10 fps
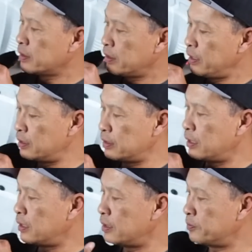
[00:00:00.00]
inner
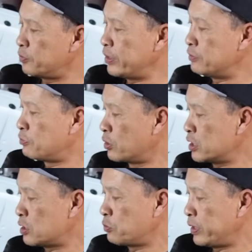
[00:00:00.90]
uh, um,
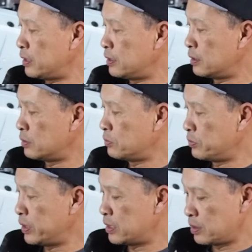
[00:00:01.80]
reinforced with
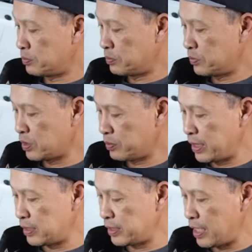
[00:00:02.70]
with some some
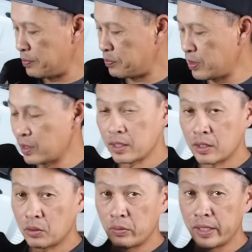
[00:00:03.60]
nice tape
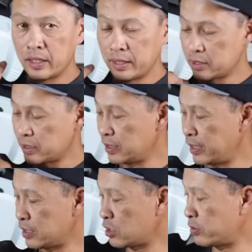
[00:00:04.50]
where it's gonna
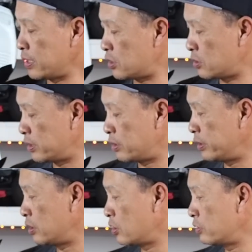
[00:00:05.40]
get scratched so they
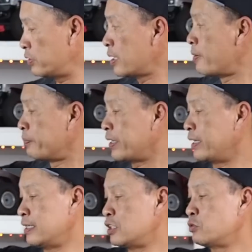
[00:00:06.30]
already thought of it
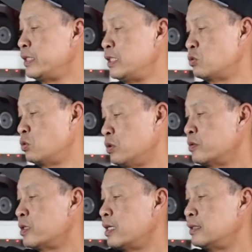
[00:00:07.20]
and this is really cool
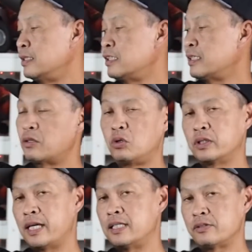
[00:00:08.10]
this is that roll
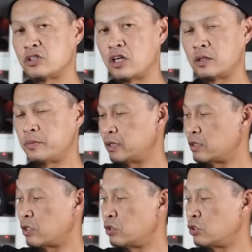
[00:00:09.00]
cage I was talking about
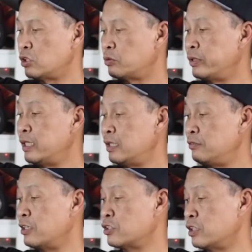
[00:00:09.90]
that's really
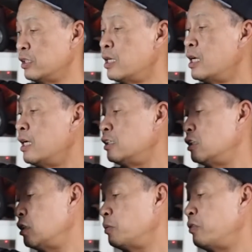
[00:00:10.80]
functional so
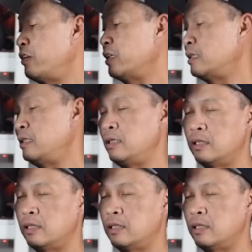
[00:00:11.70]
to prevent the